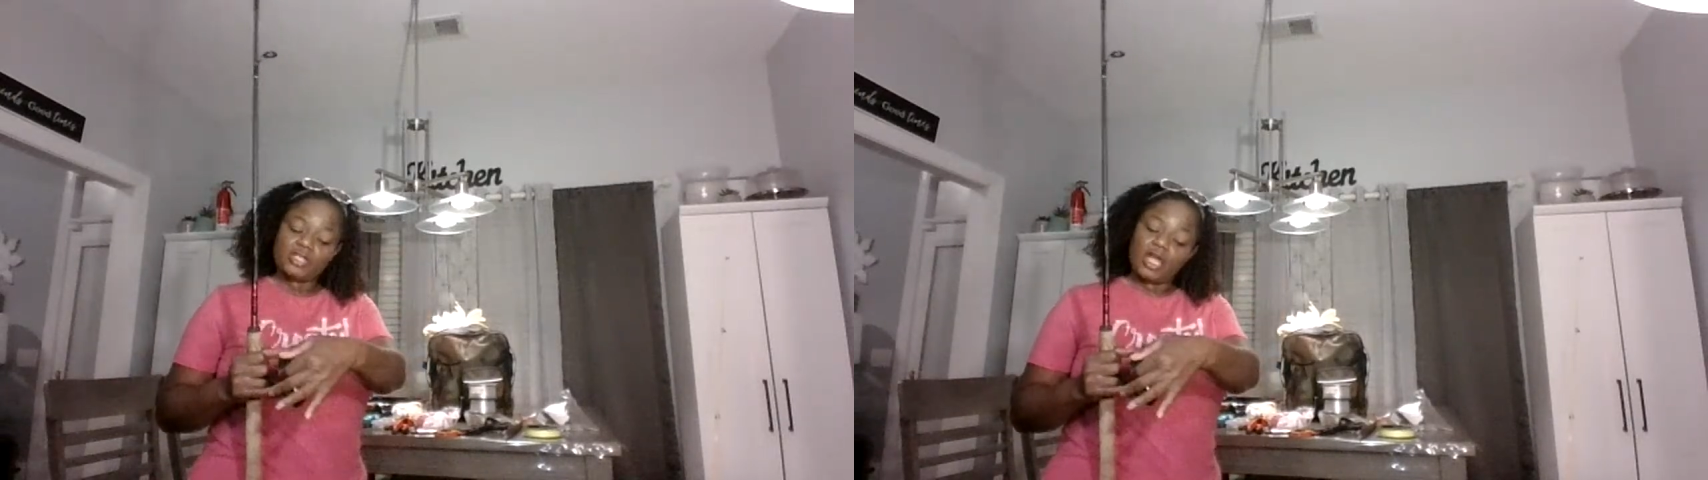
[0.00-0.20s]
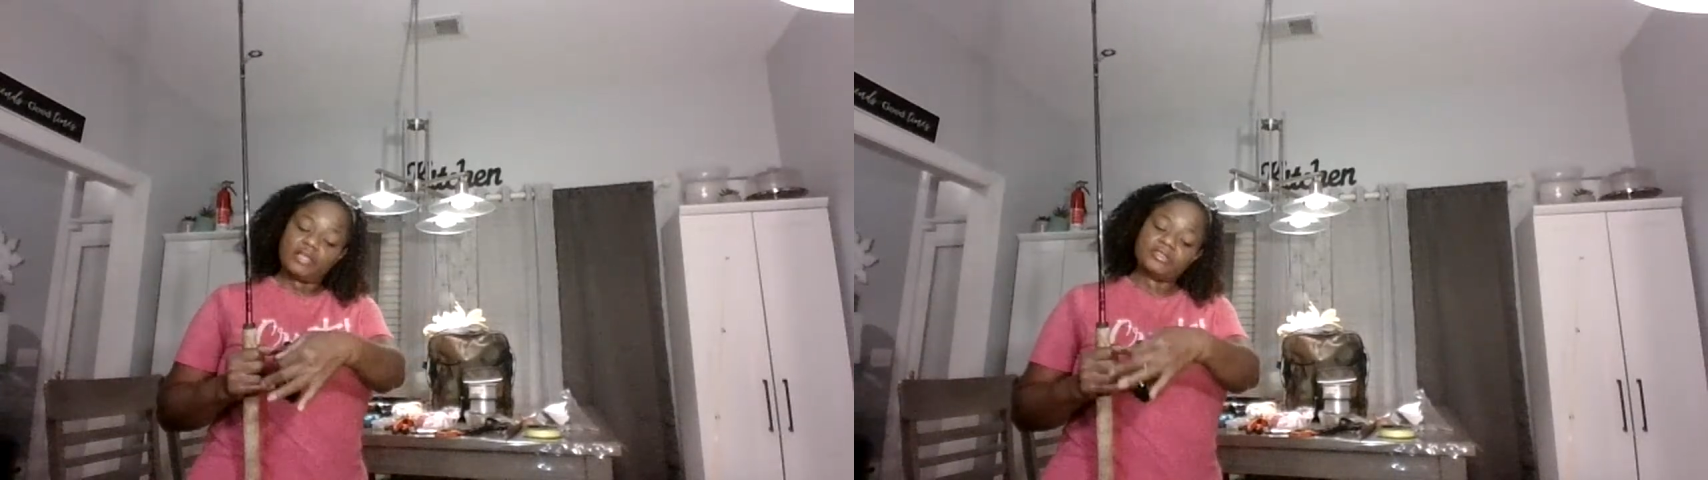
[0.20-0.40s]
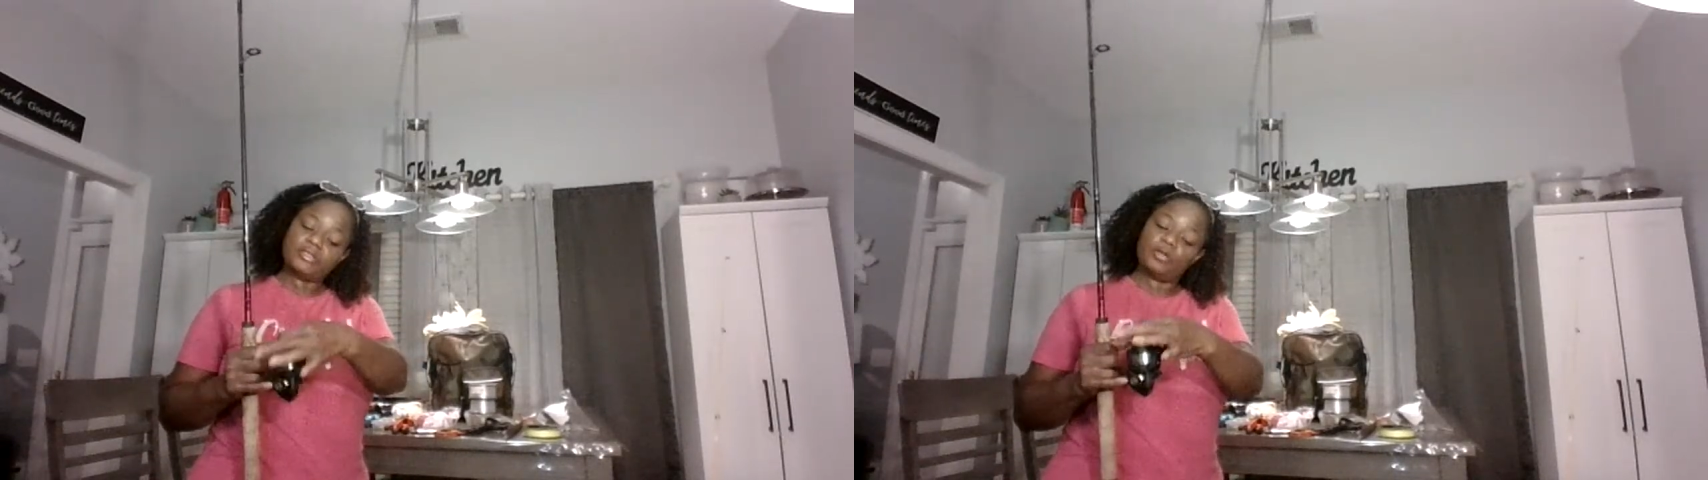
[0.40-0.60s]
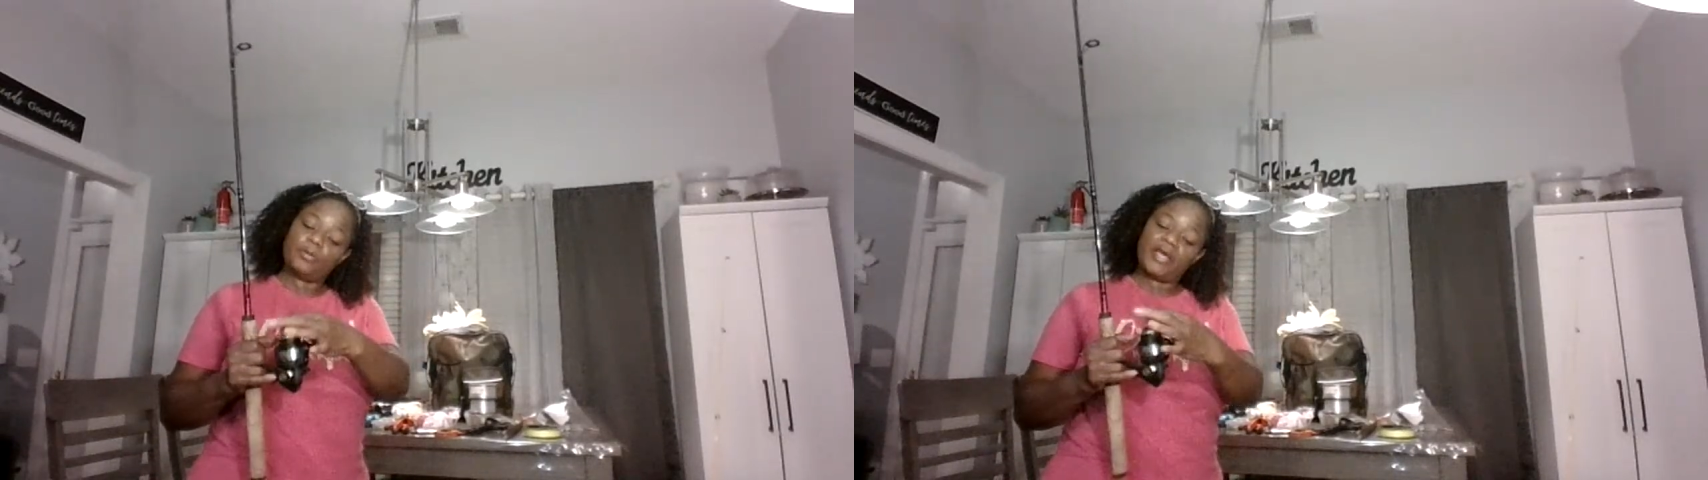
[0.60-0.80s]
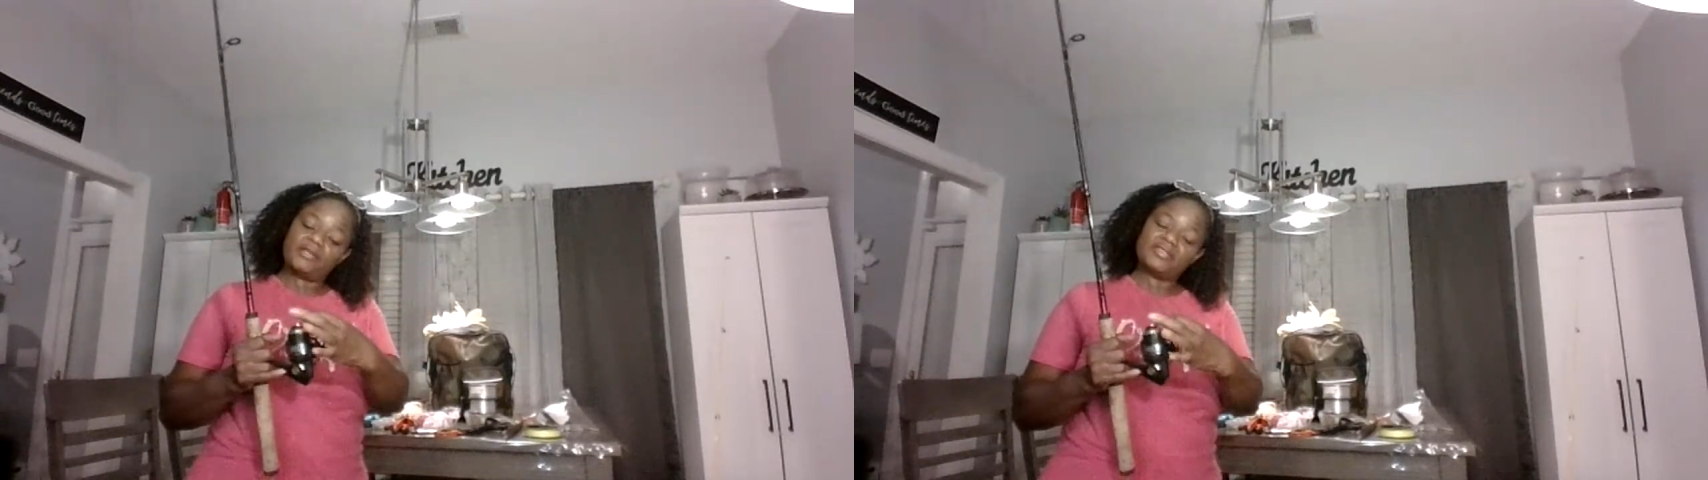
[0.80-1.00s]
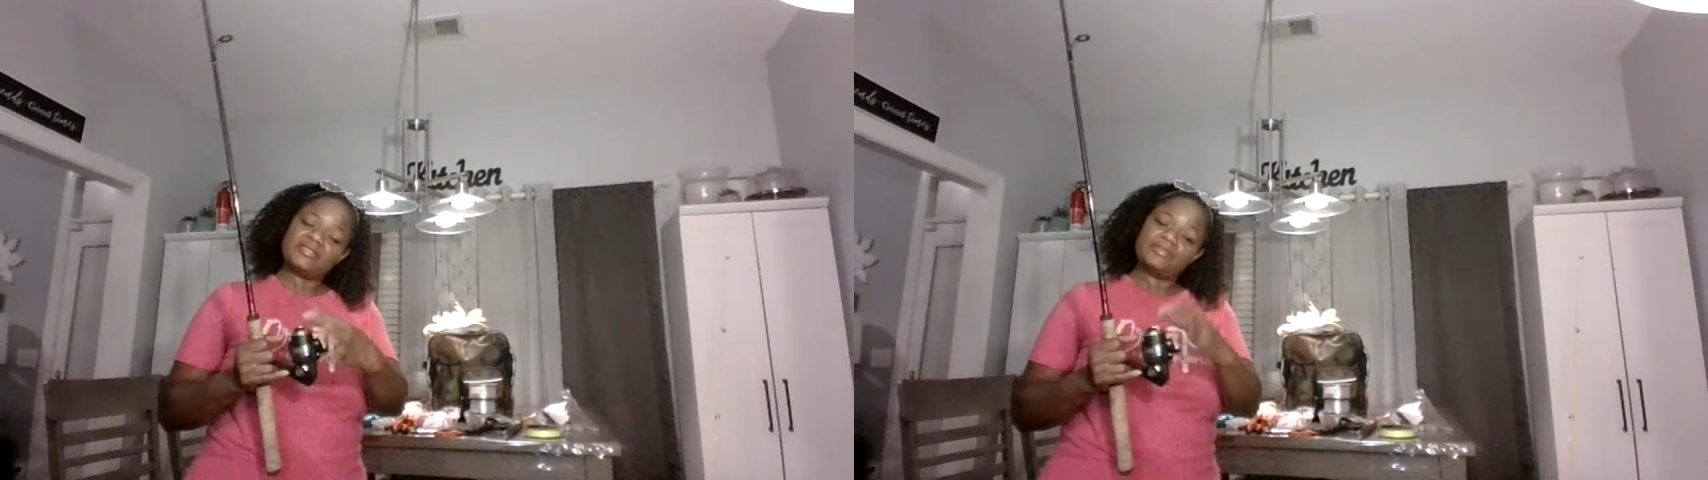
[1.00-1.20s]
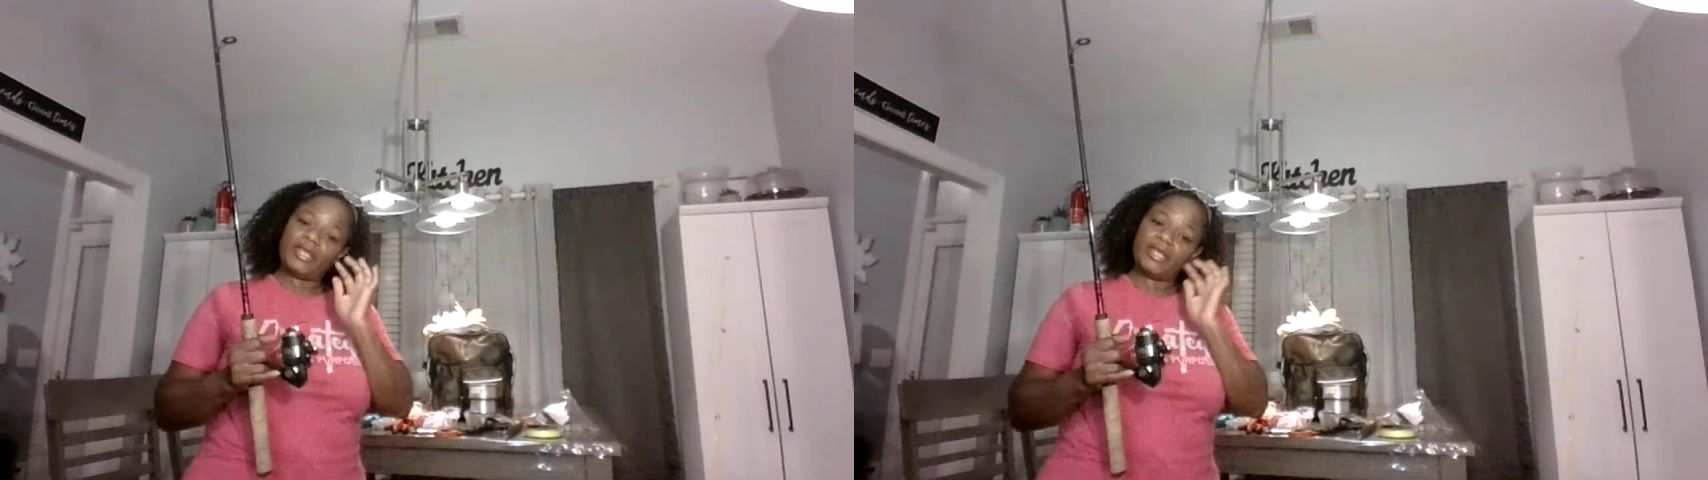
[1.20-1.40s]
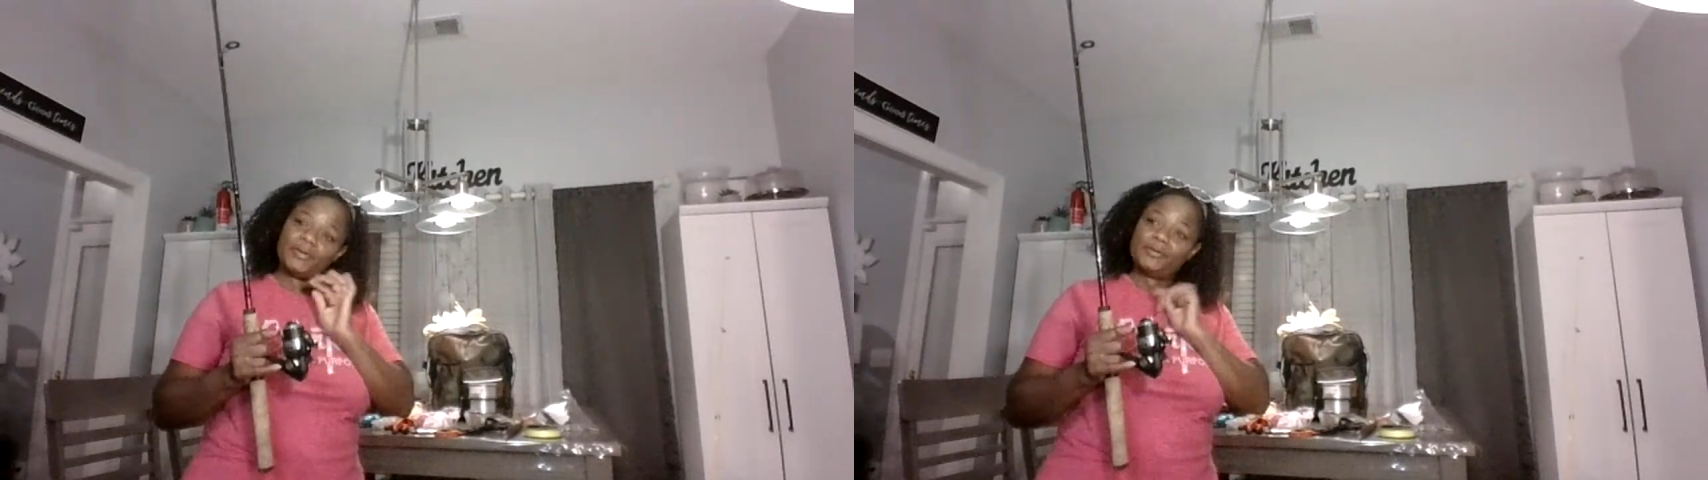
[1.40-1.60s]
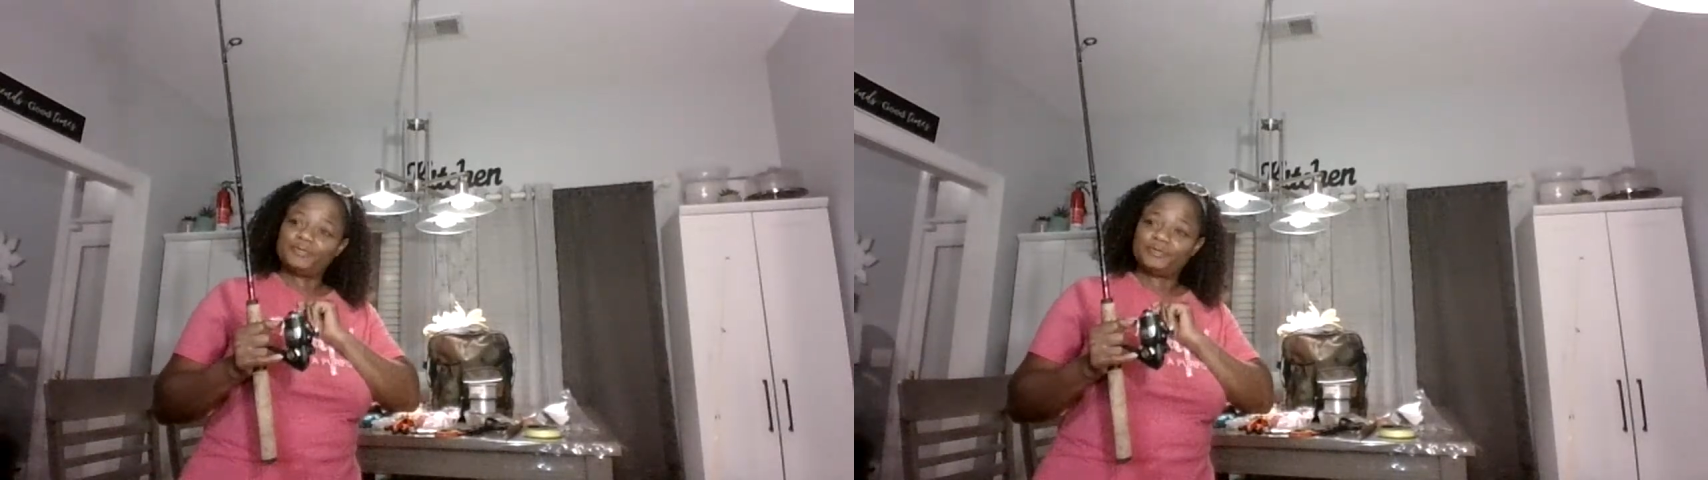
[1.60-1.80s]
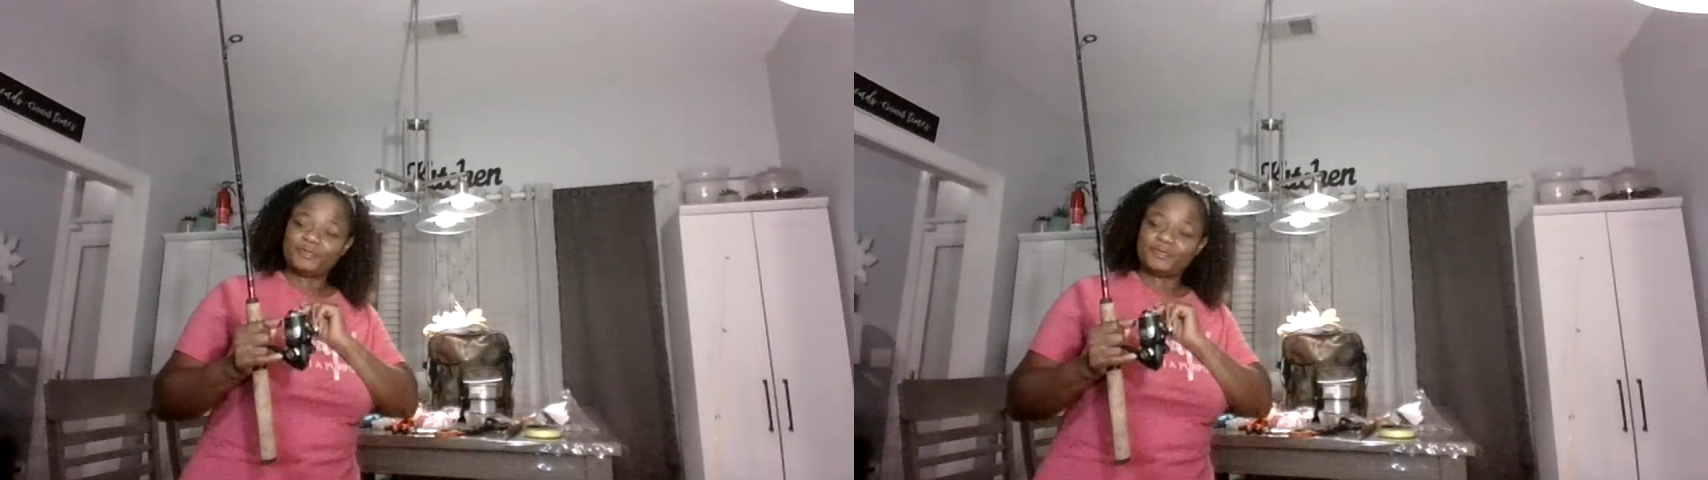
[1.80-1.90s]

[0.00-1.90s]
talked to you about this bail.